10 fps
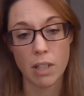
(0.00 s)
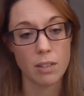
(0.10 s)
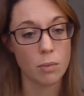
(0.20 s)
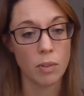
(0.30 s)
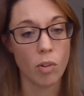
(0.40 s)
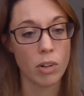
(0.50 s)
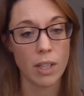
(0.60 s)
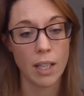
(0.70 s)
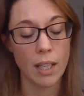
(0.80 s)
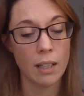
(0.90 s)
data
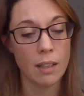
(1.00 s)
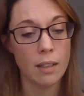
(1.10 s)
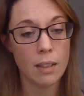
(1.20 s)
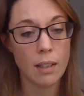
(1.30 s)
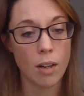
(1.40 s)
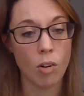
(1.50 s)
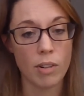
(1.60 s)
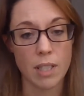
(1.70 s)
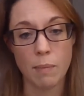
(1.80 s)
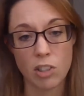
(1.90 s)
for some of the reasons we've
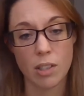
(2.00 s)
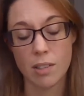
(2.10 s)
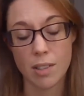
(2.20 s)
already